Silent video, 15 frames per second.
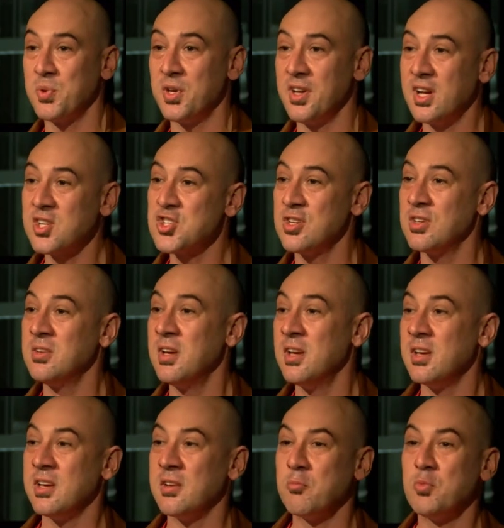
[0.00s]
production
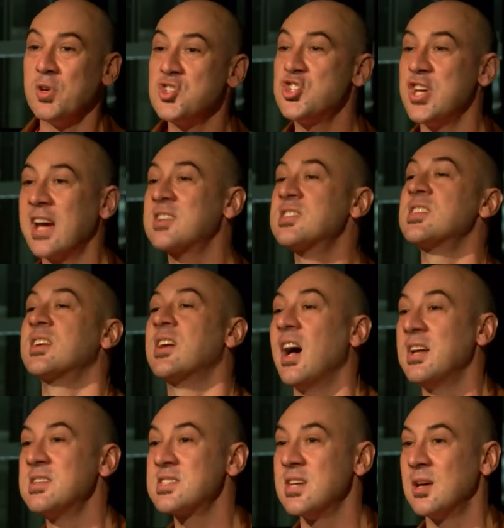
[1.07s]
rejects the
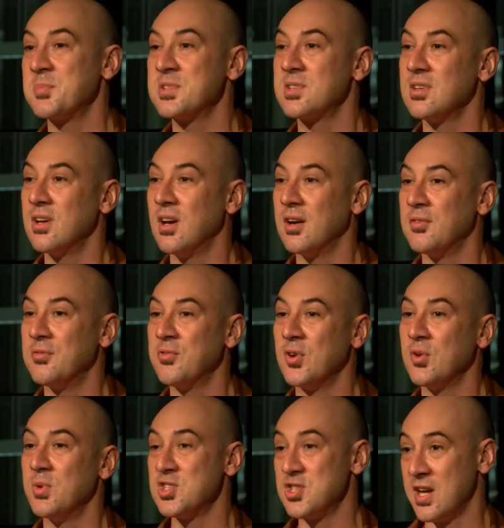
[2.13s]
concept of
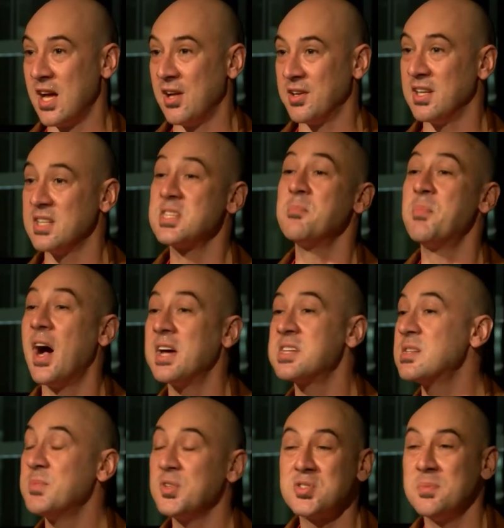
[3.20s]
originality. It's
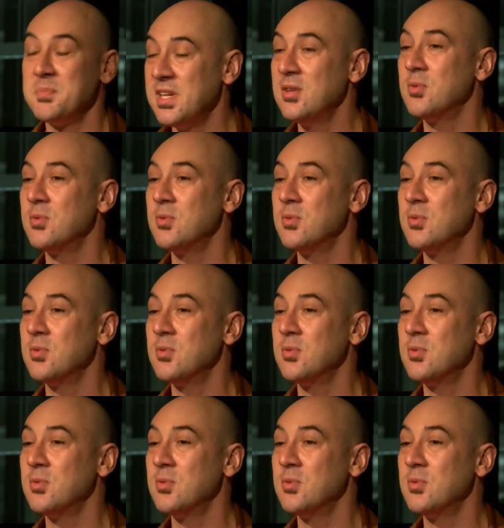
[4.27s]
impossible to be